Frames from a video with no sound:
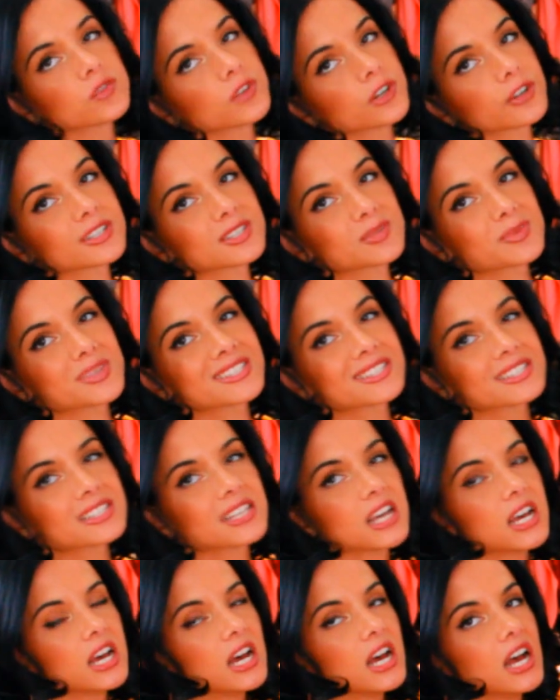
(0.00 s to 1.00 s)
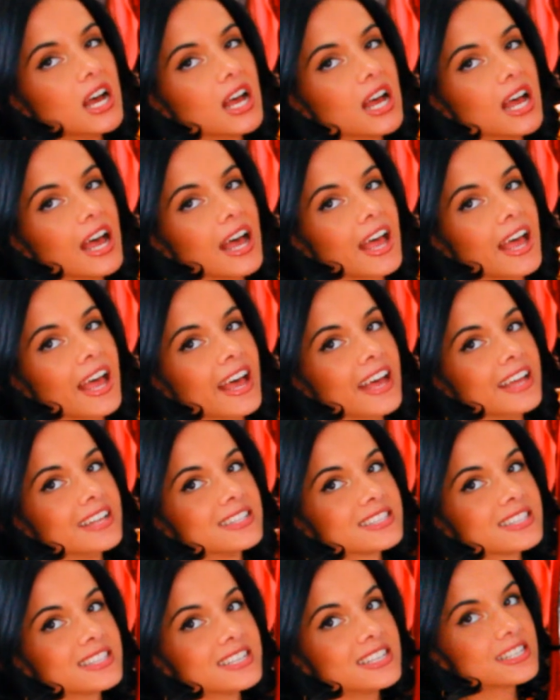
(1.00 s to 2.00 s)
for Christmas.
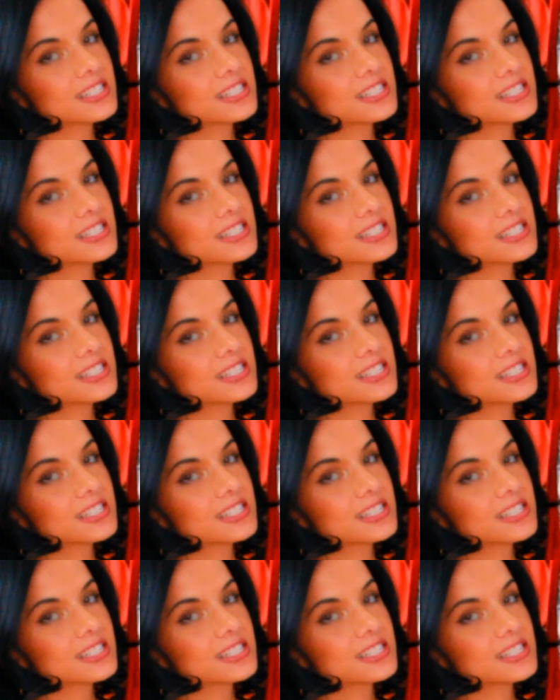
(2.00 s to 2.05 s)
And